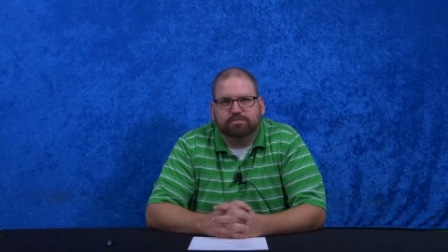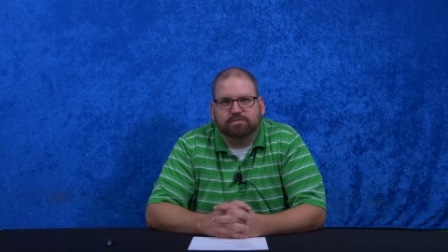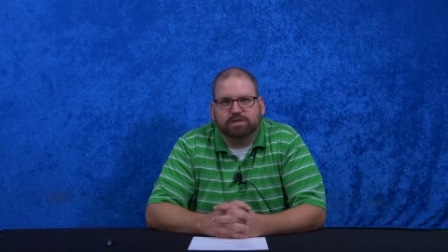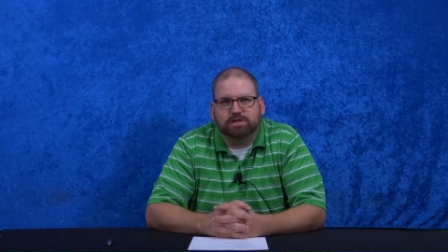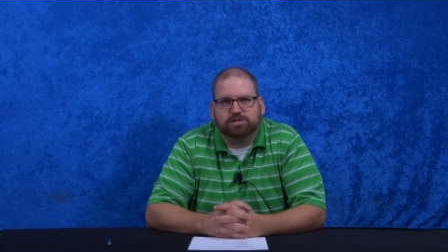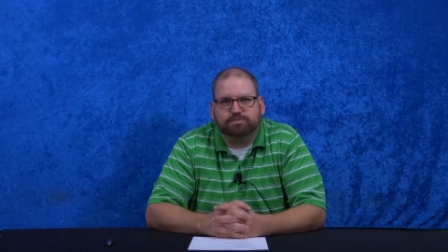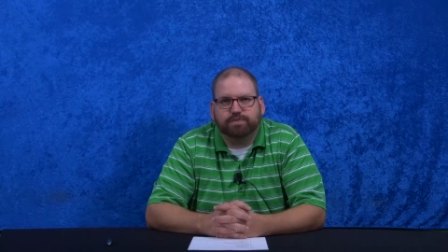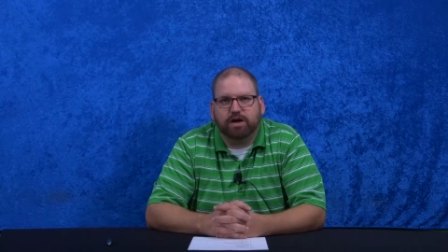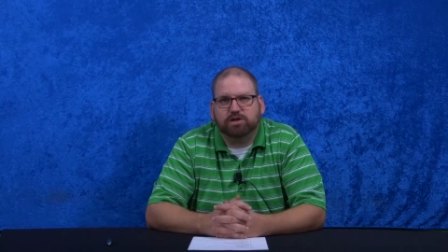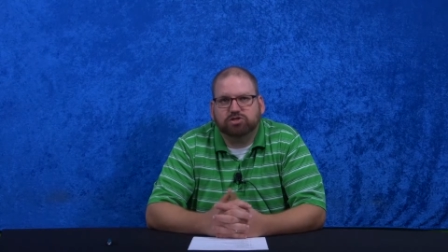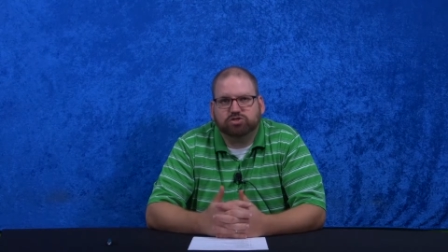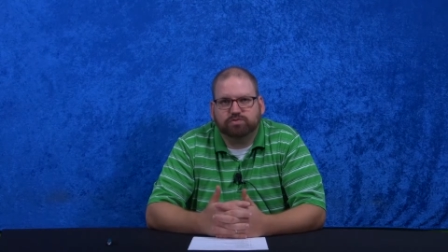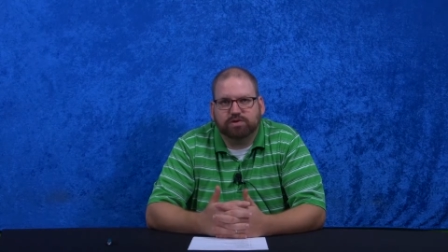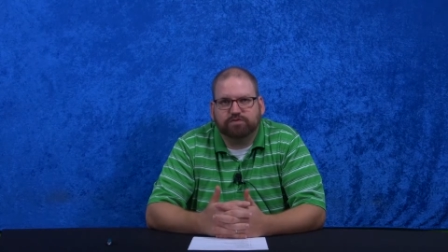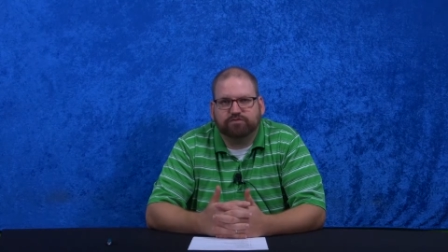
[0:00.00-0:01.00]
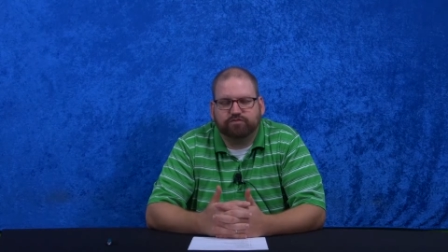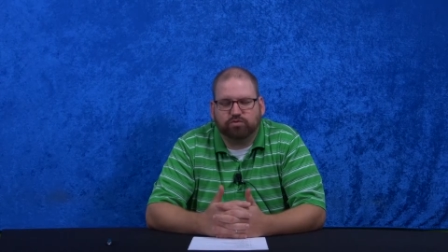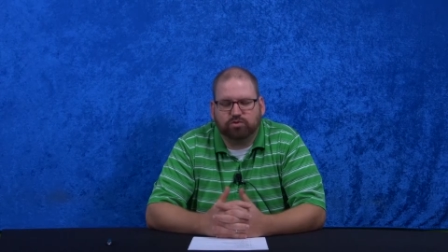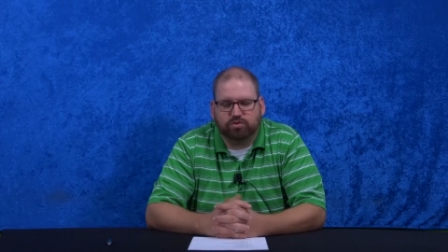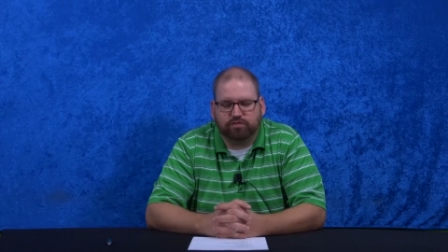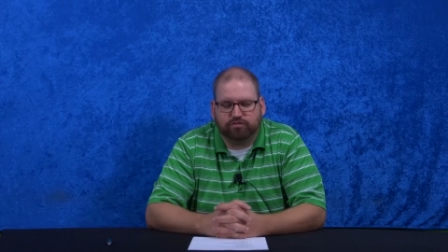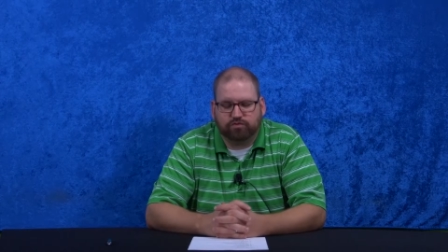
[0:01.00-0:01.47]
his punishment
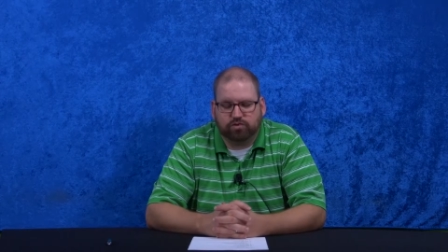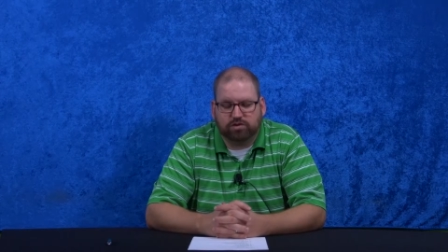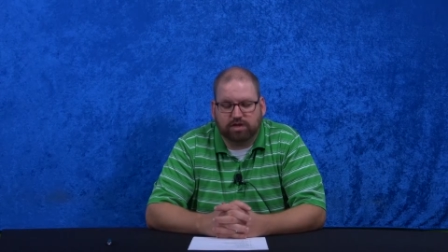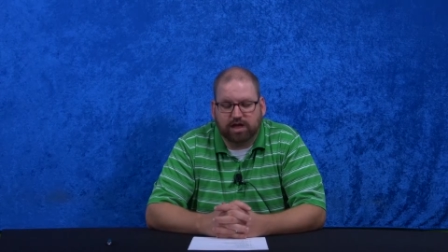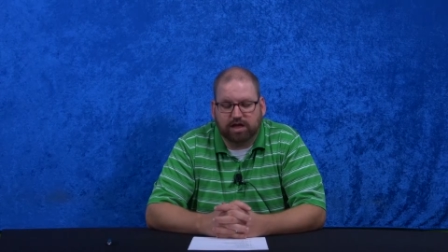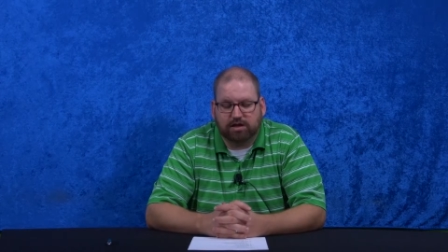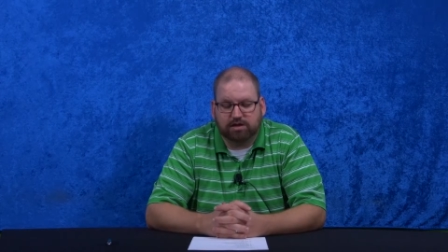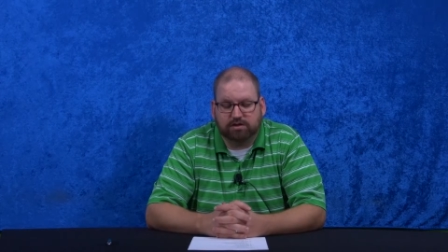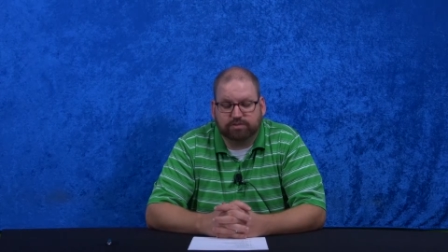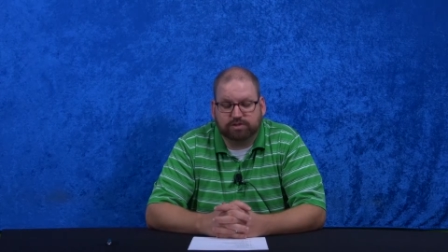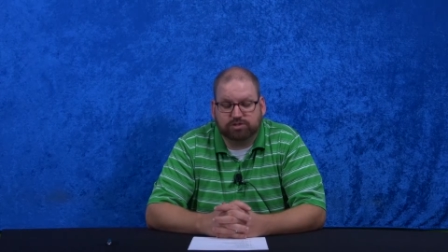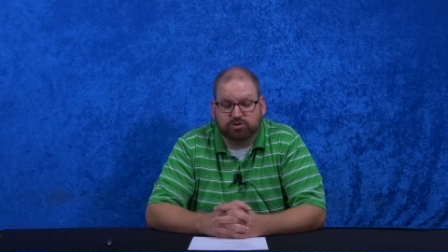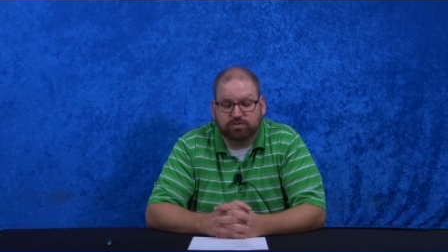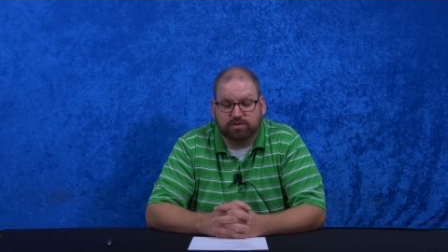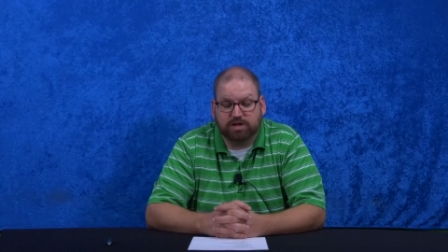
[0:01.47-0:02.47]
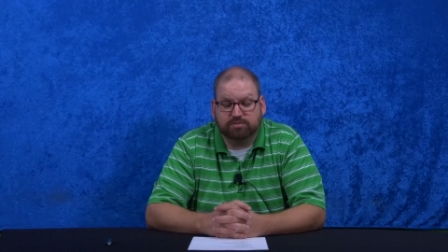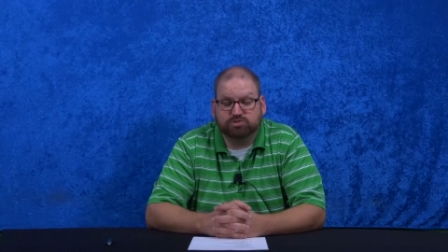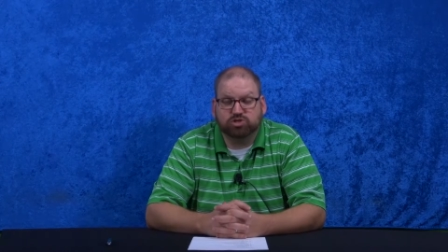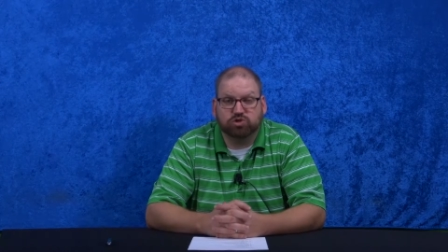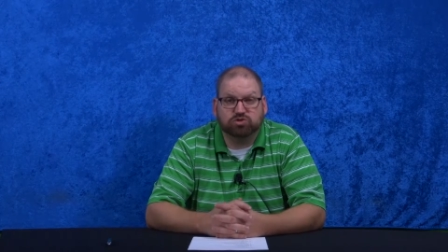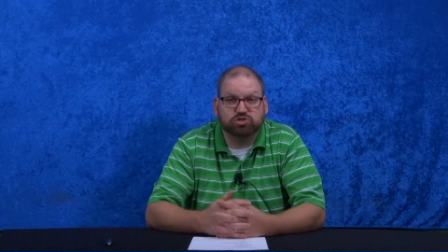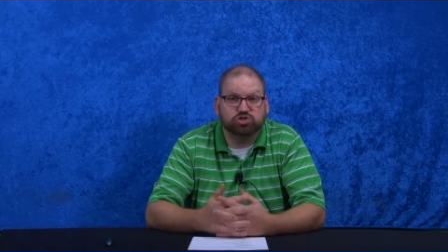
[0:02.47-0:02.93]
for that, and so he
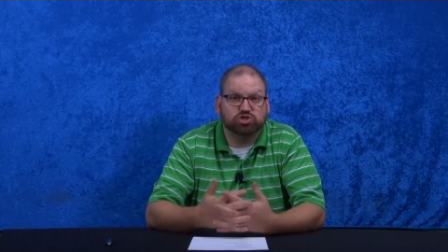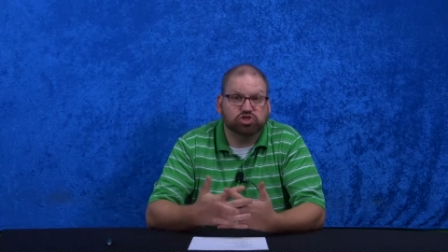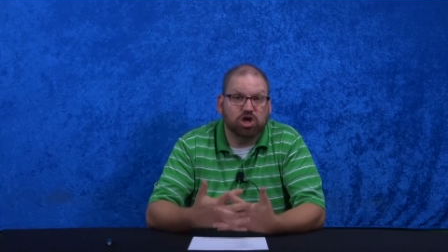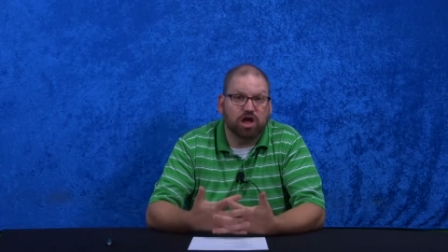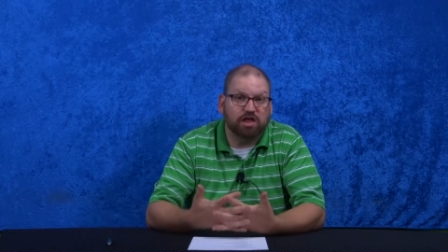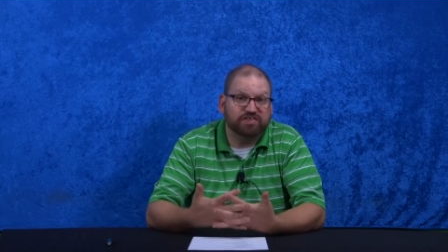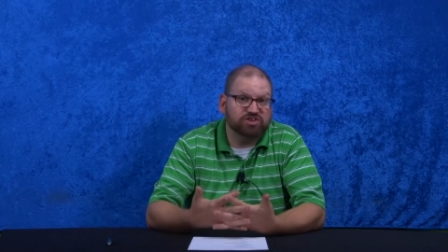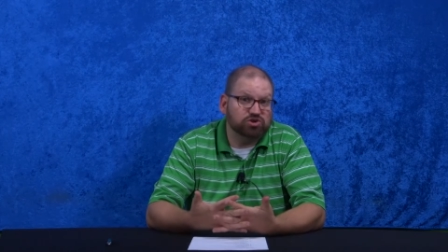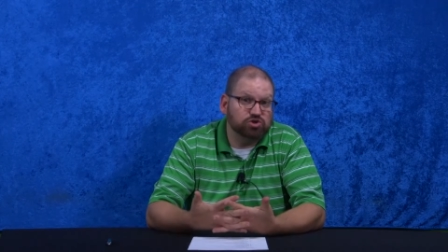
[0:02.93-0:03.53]
becomes known as John the